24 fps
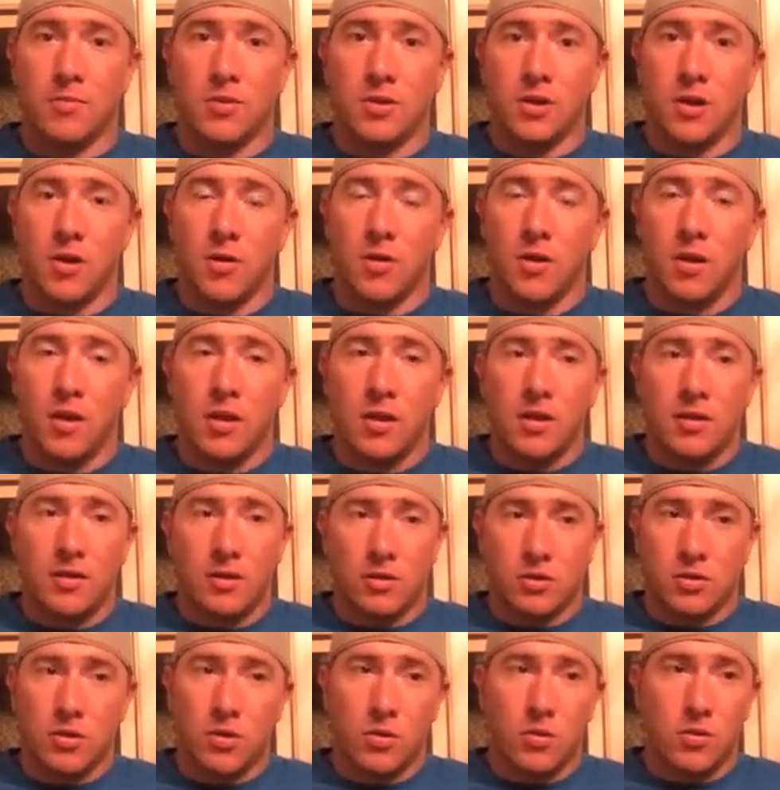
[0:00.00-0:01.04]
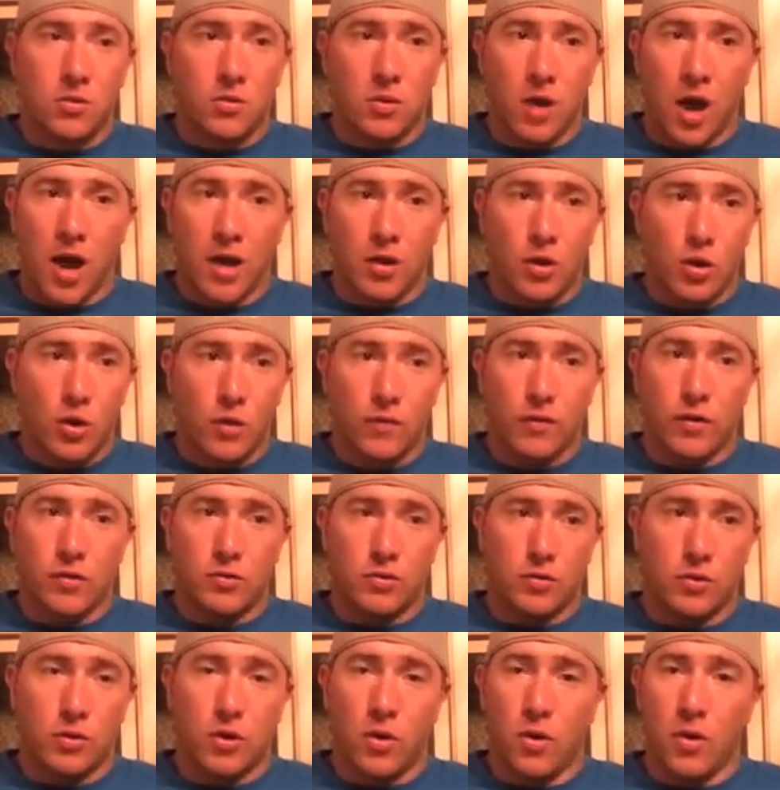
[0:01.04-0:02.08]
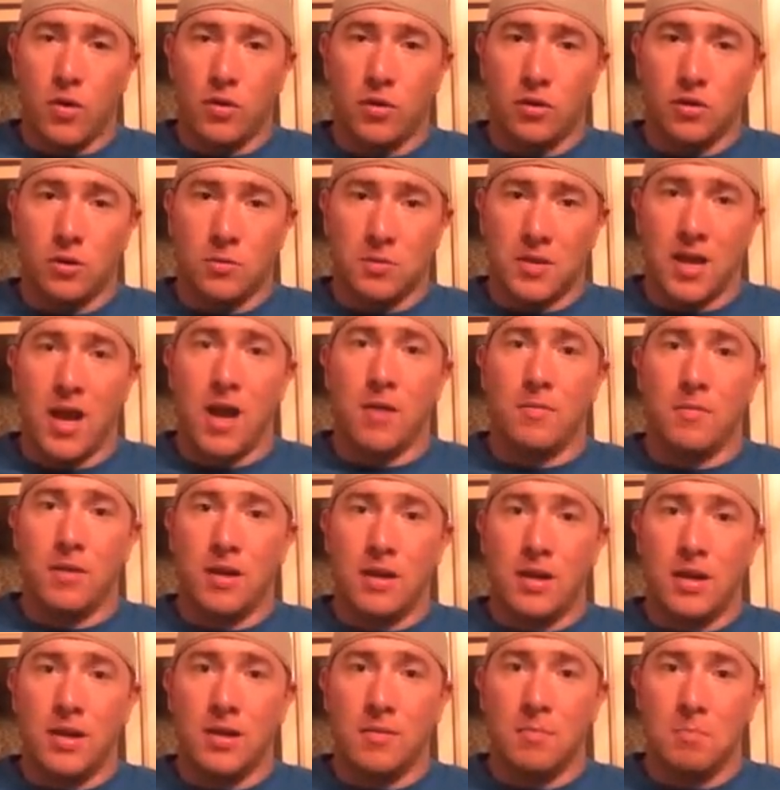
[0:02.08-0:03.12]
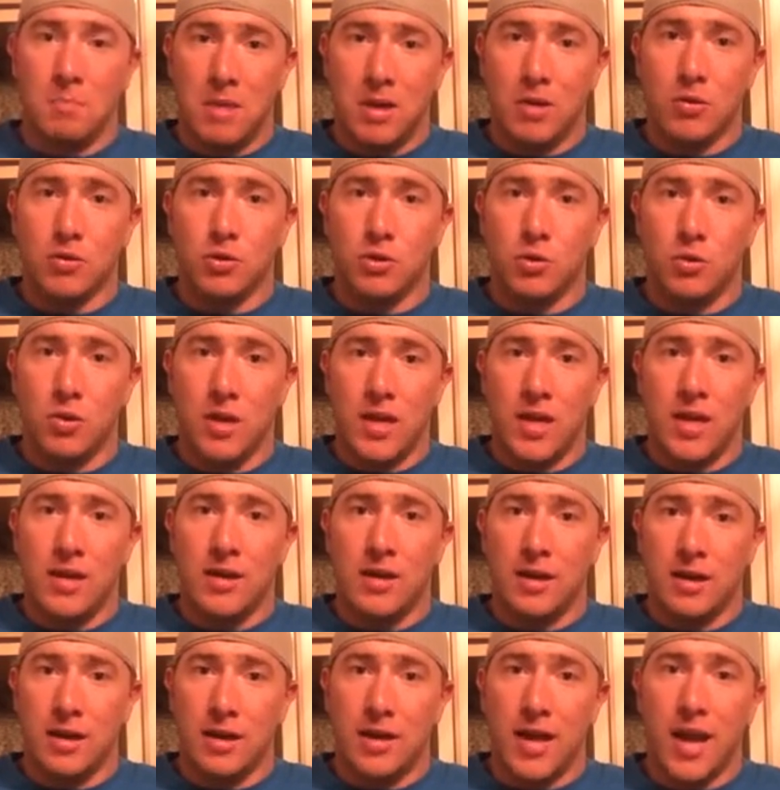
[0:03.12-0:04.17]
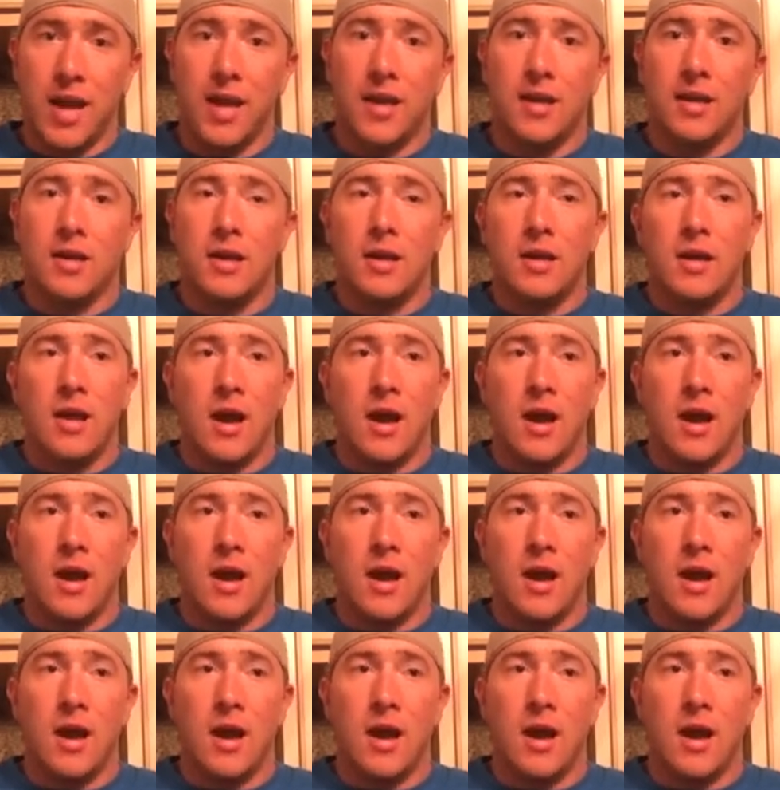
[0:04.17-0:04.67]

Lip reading: So there's no universal code in terms of how many meals you need in a day.